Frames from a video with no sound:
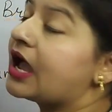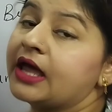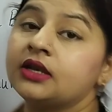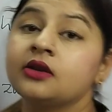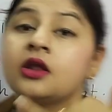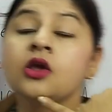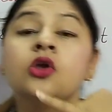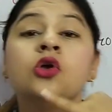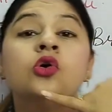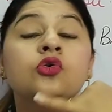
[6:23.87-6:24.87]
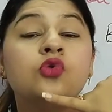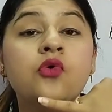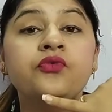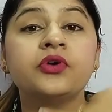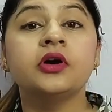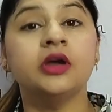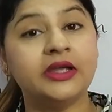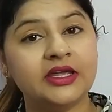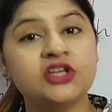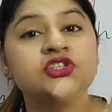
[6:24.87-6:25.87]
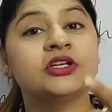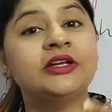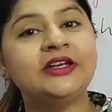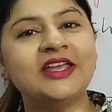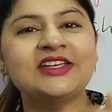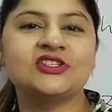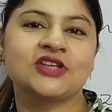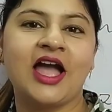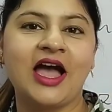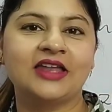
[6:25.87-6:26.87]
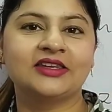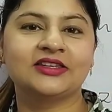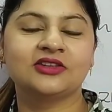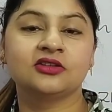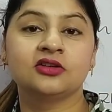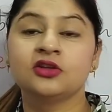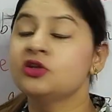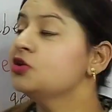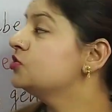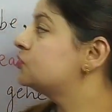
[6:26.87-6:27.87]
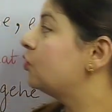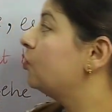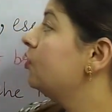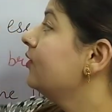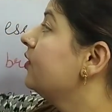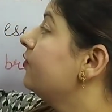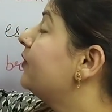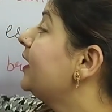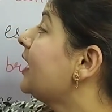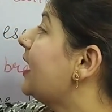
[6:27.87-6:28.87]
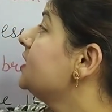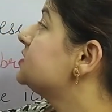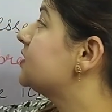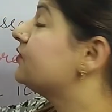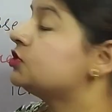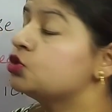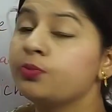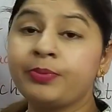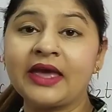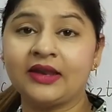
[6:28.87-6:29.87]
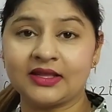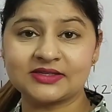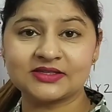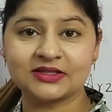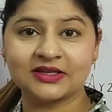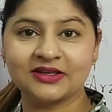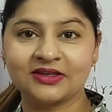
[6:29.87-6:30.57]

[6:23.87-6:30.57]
an. Rufe ich dich an. So when I travel to Paris,